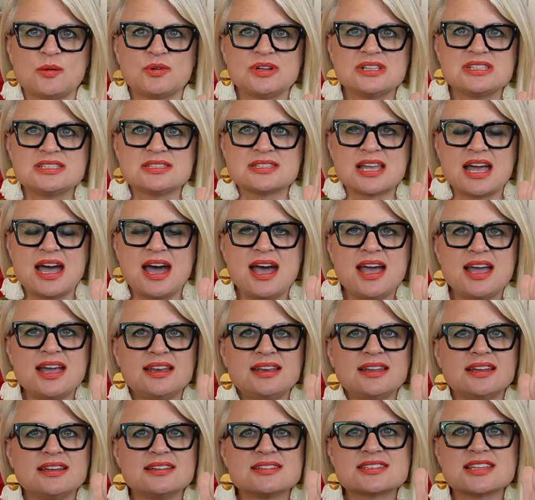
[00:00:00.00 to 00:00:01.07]
one side
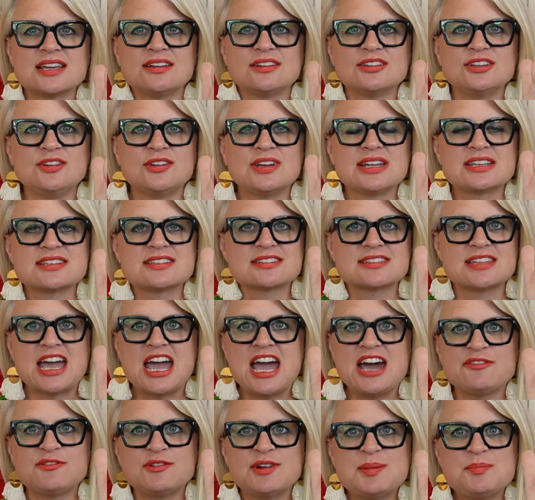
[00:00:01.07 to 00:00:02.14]
until you get to the
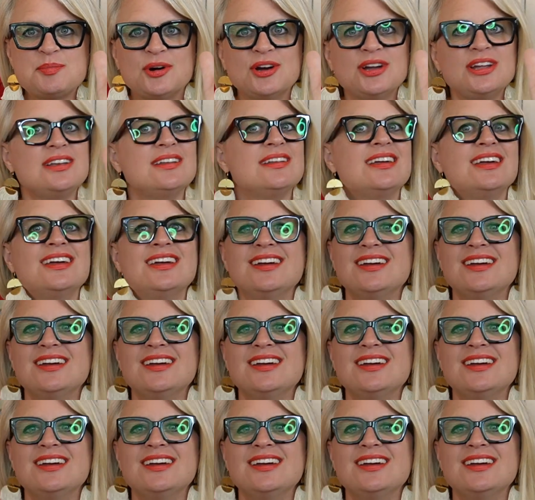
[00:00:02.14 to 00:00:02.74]
halfway point,